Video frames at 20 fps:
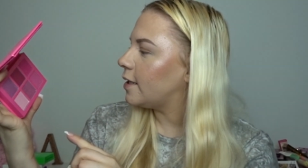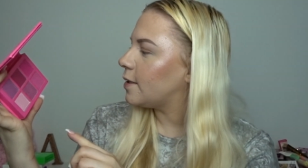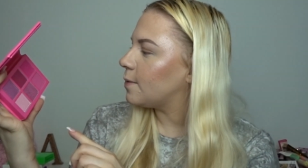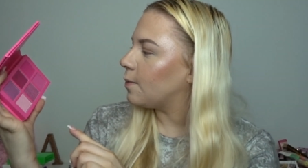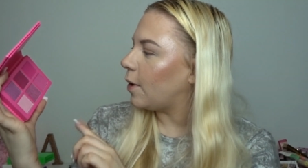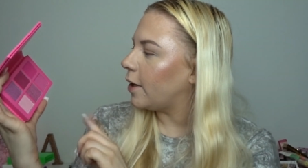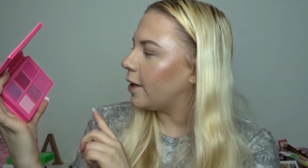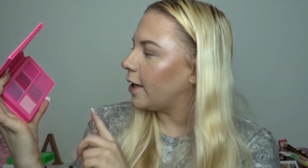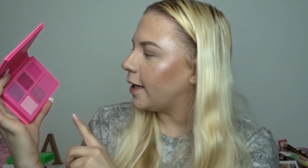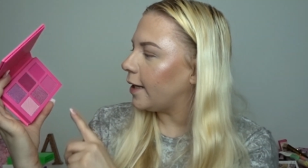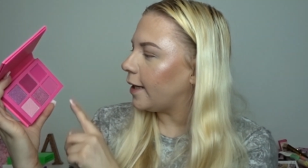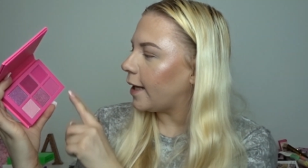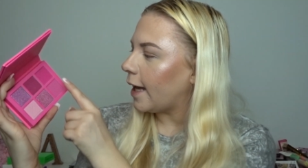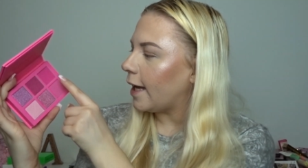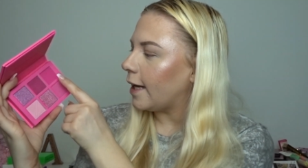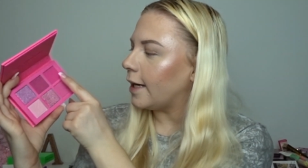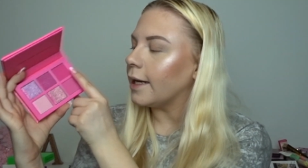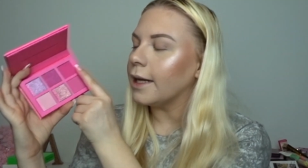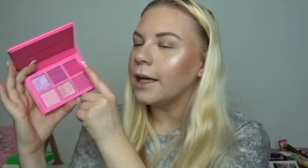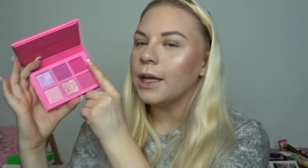this one
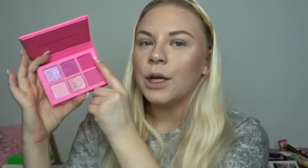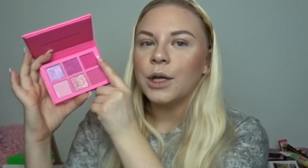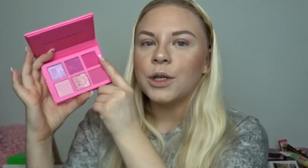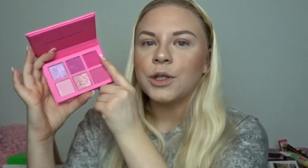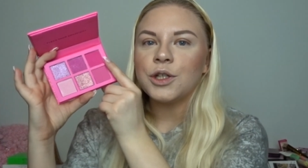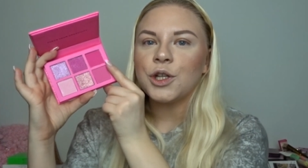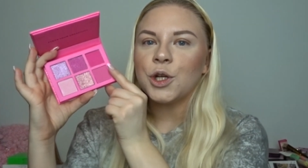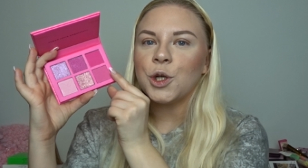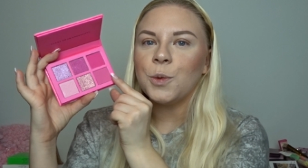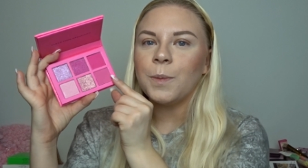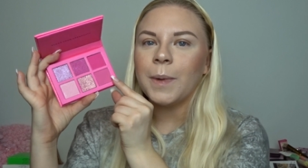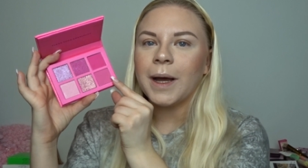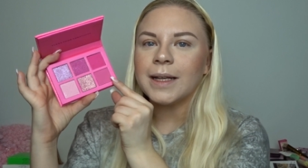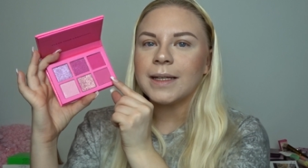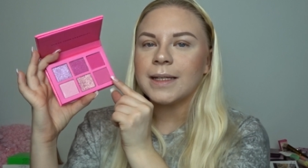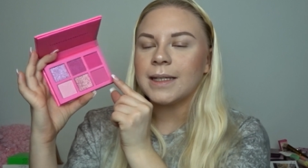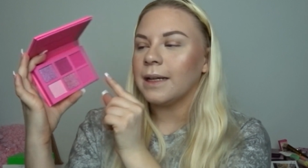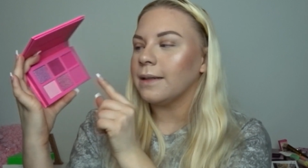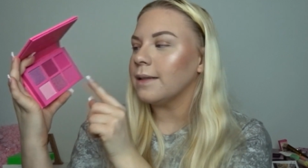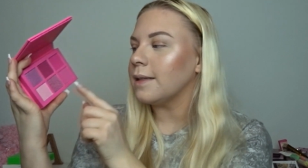again two
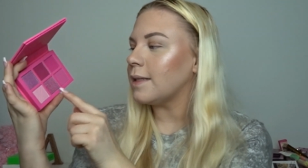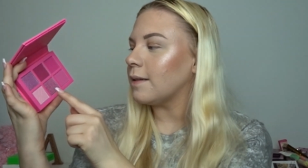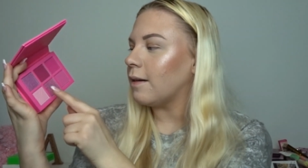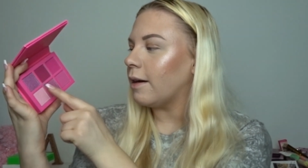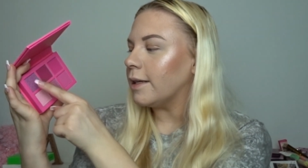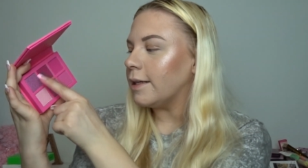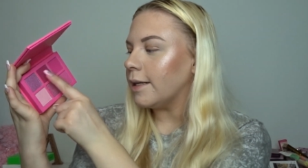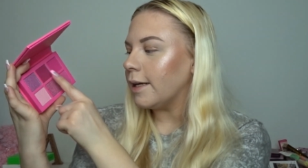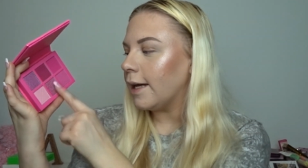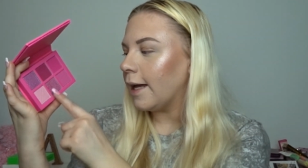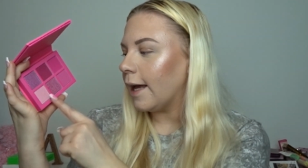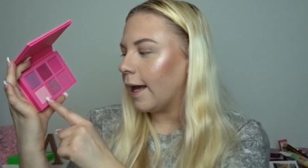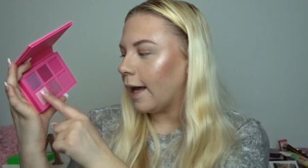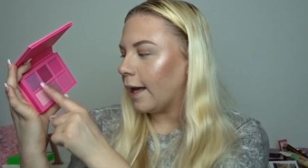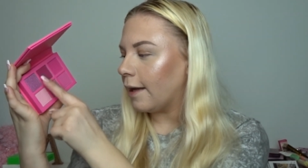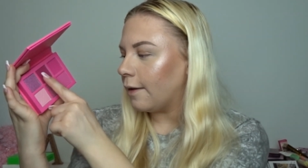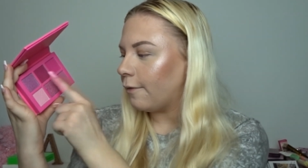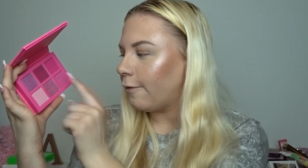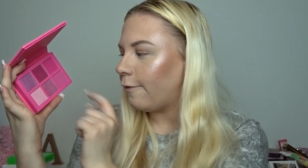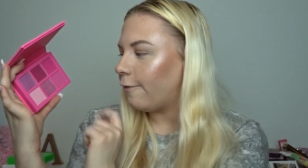mattes down the side here
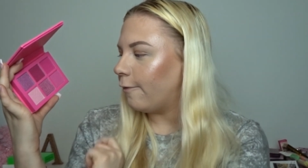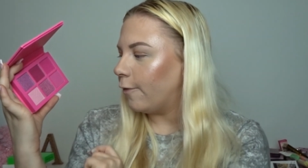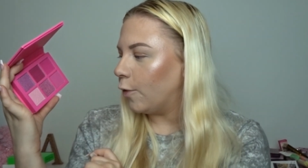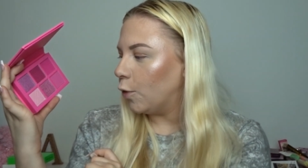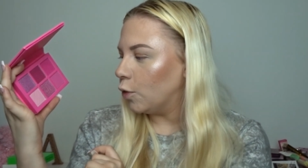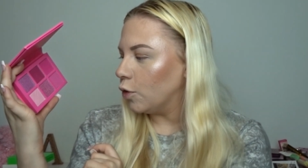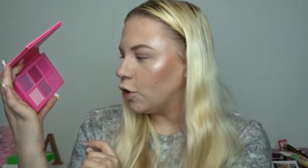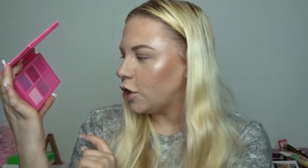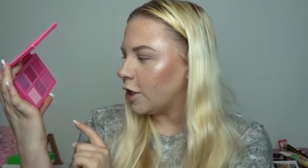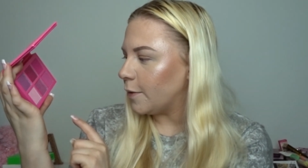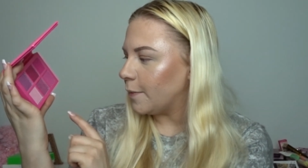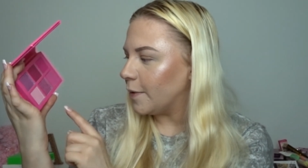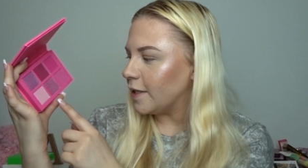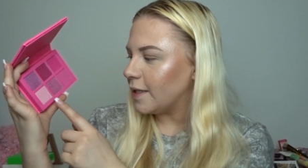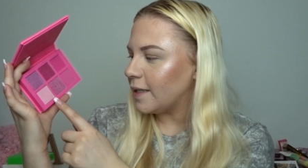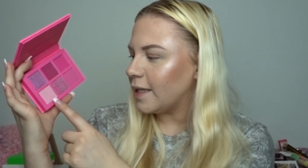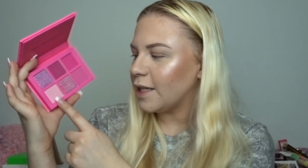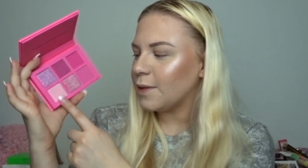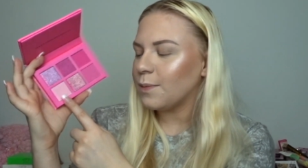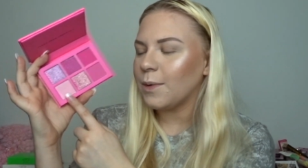and four
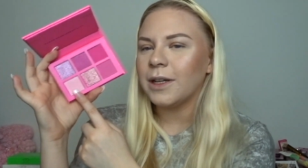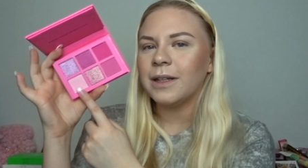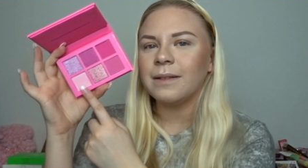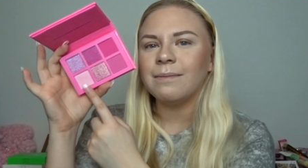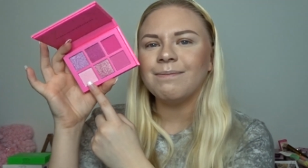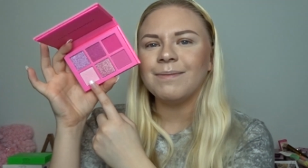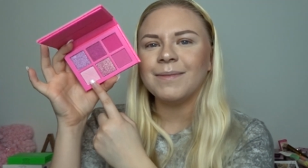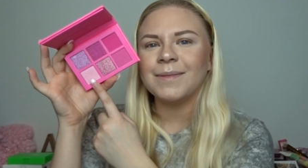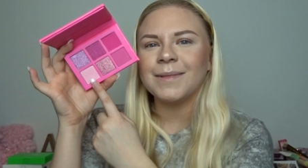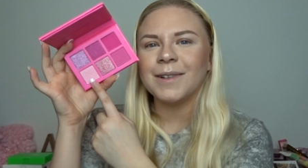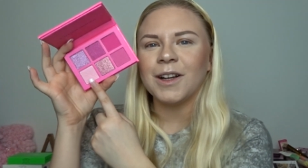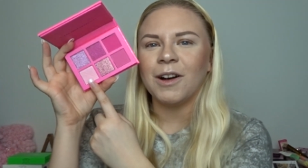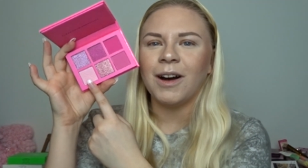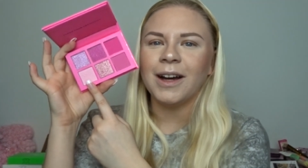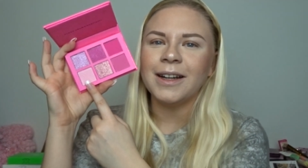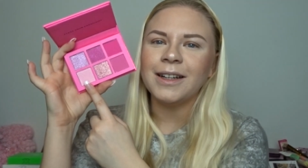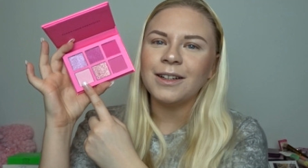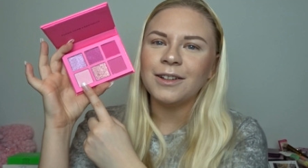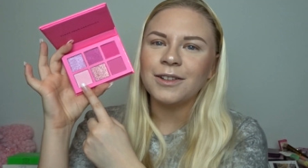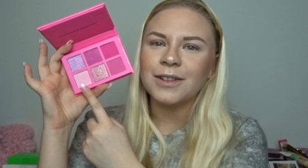shimmers this one
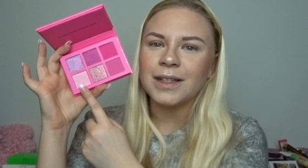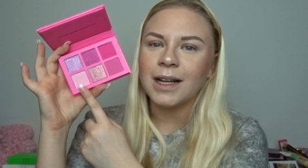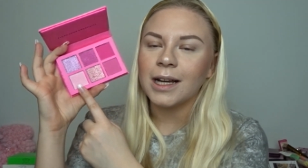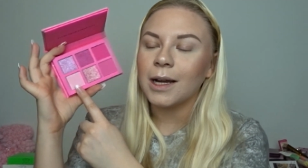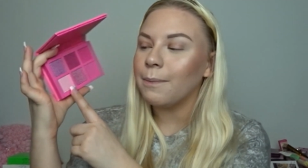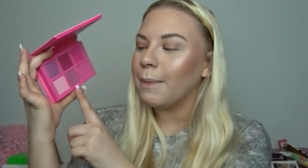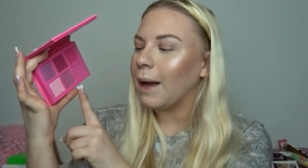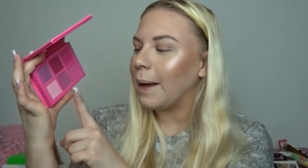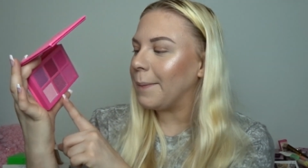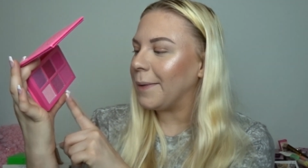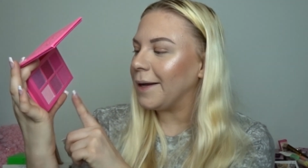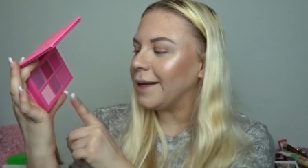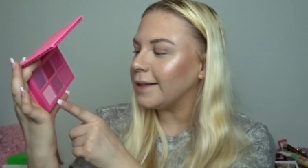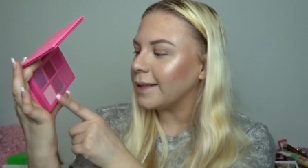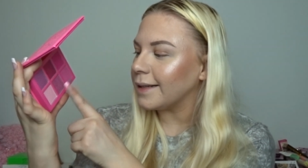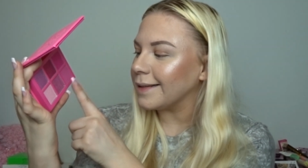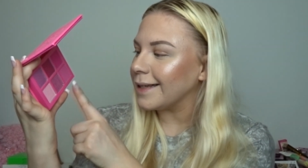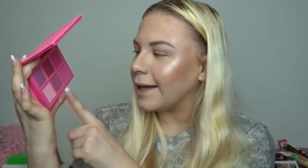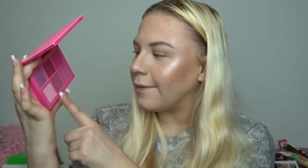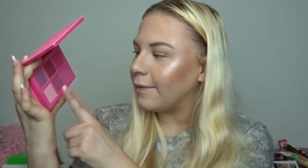kind of looks like a matte but it
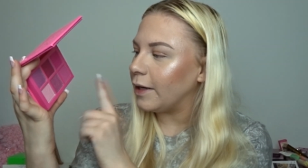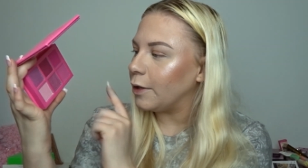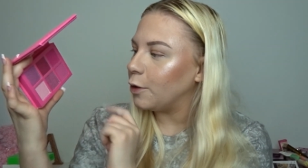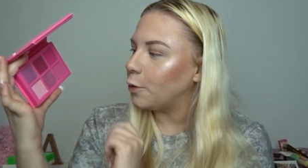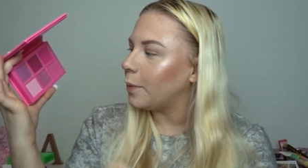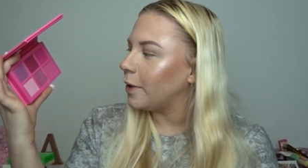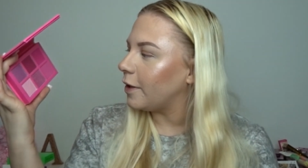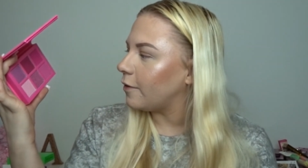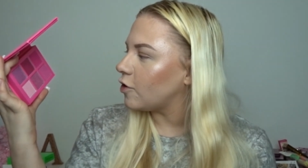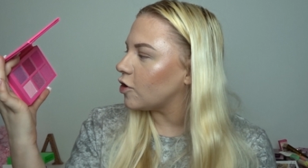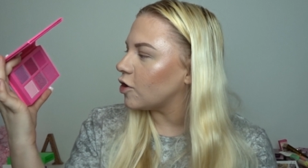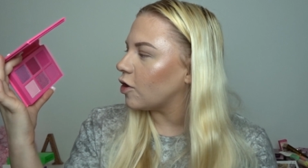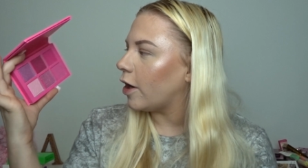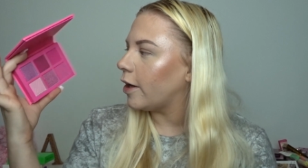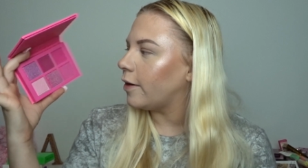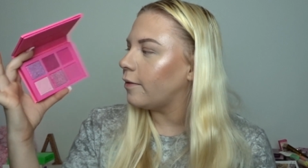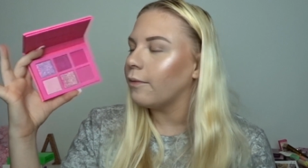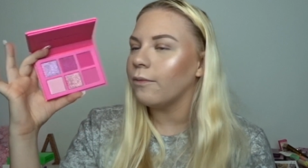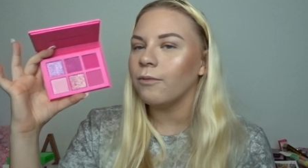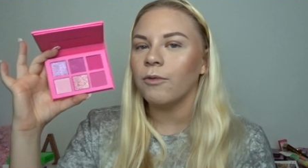does have a little bit of
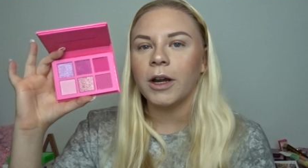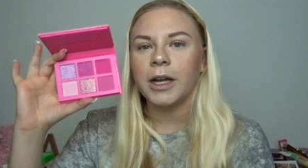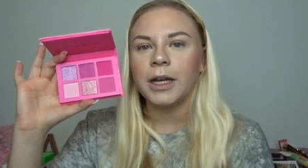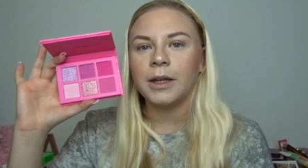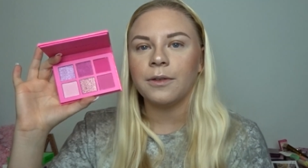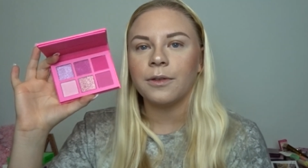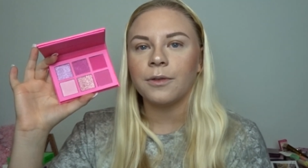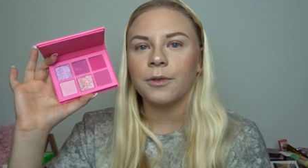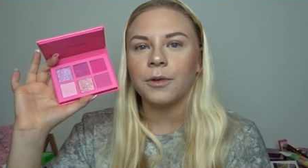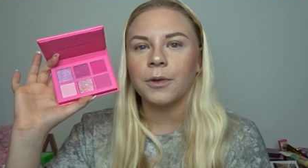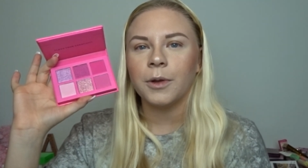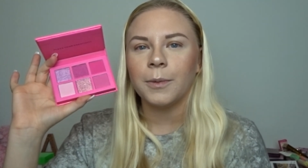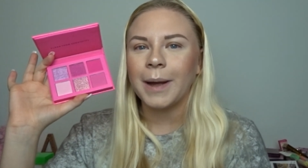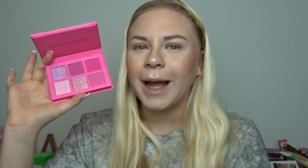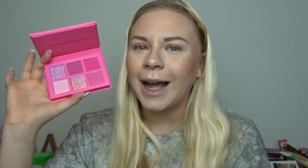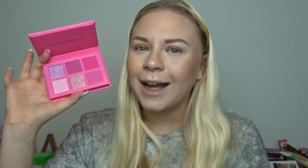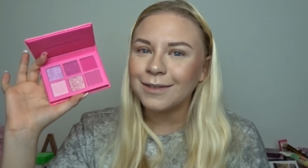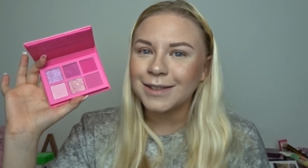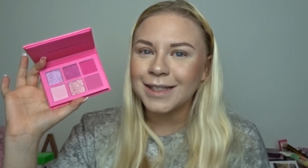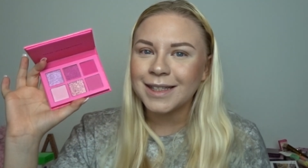shine running through them
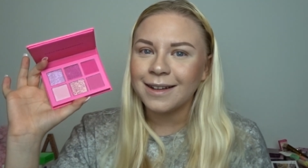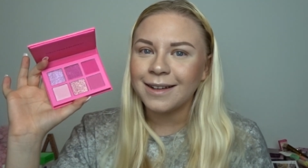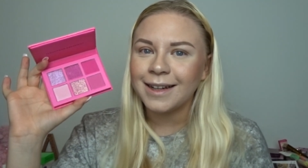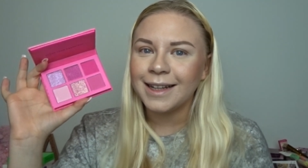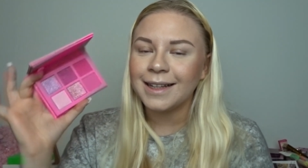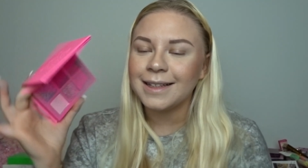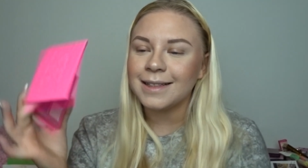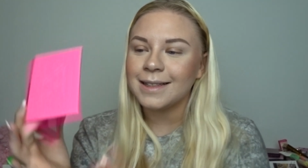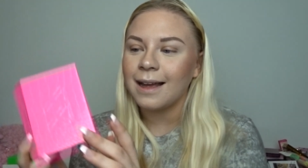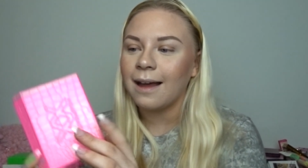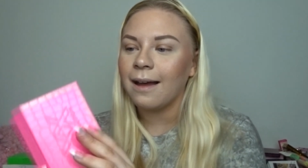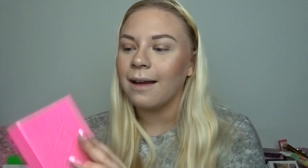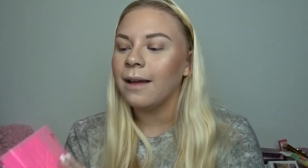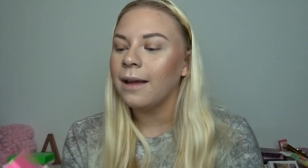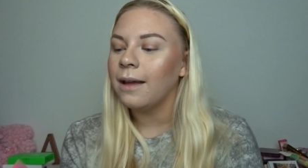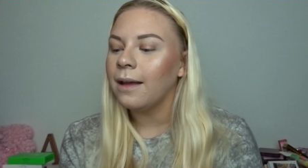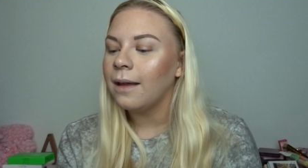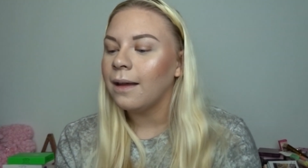how stunning is that